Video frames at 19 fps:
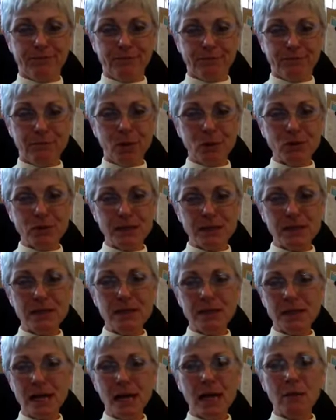Most of
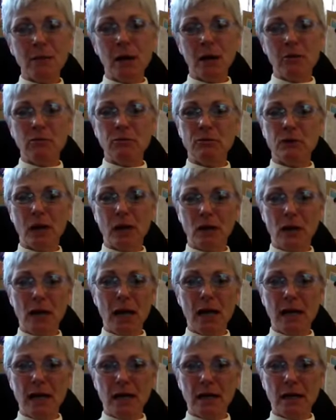the time I felt
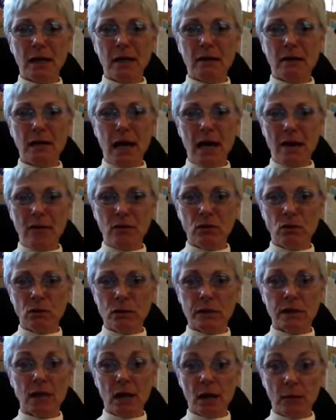like a lot of it
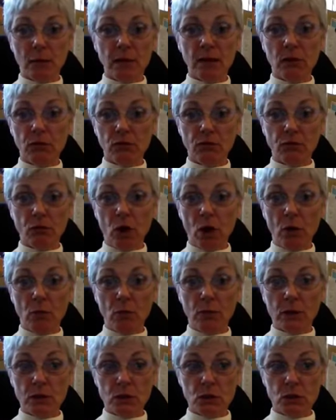was coming
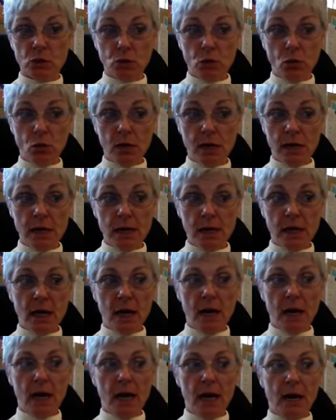from the story,
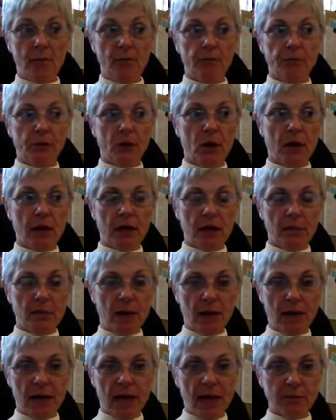talking
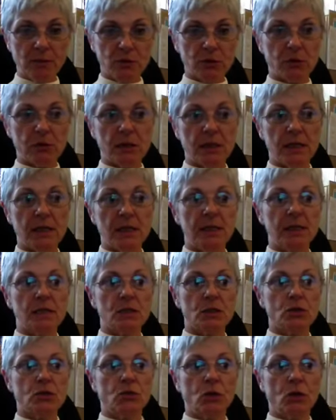about capturing and eating
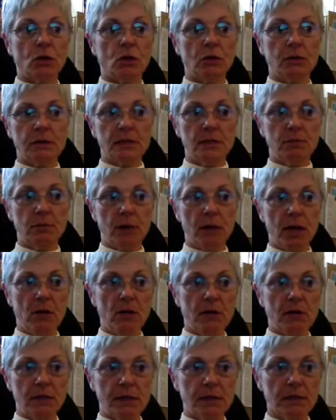squirrels and
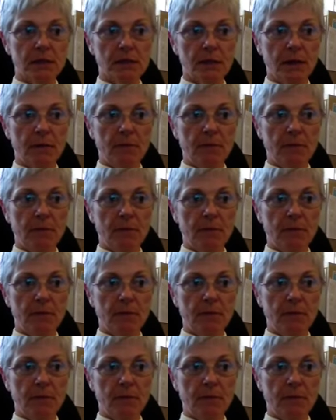berries.